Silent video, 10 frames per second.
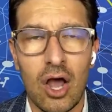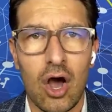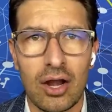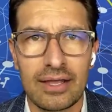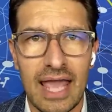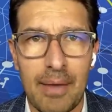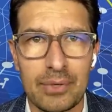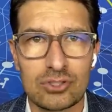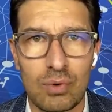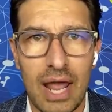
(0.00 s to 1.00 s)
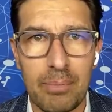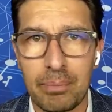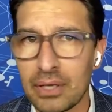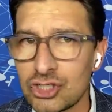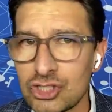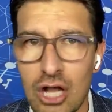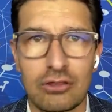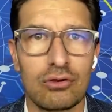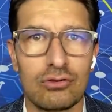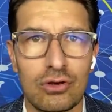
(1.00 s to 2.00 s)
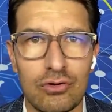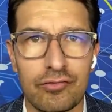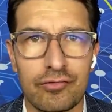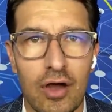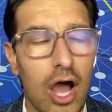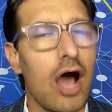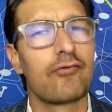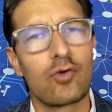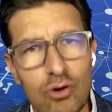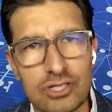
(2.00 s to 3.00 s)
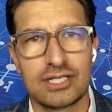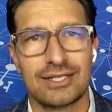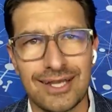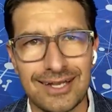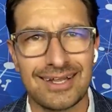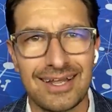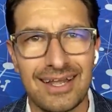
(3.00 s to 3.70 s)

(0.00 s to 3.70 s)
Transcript: on-campus rape shot through the roof. Of course it did.